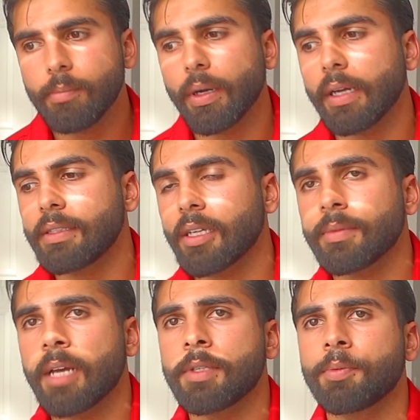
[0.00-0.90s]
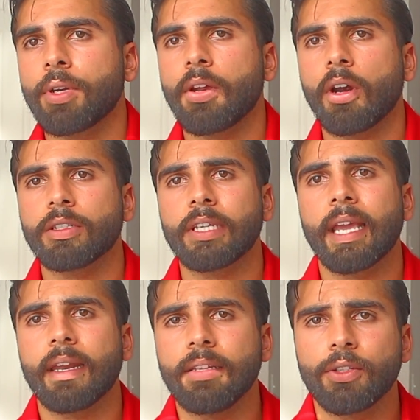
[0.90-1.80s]
but sometimes it's pretty hard to
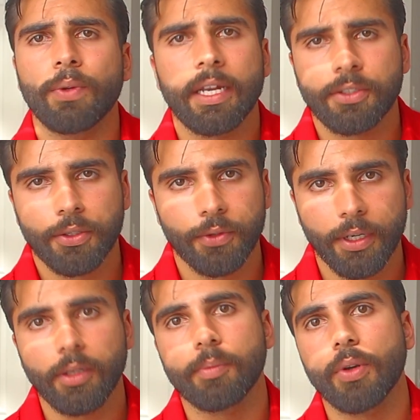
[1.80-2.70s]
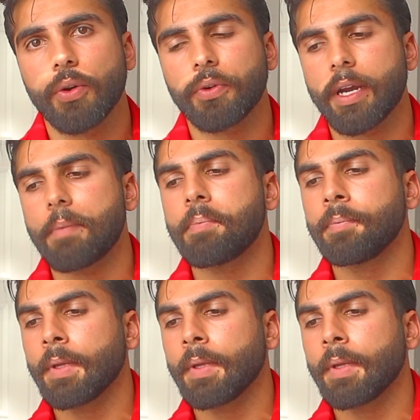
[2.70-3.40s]
get into an extracurricular program.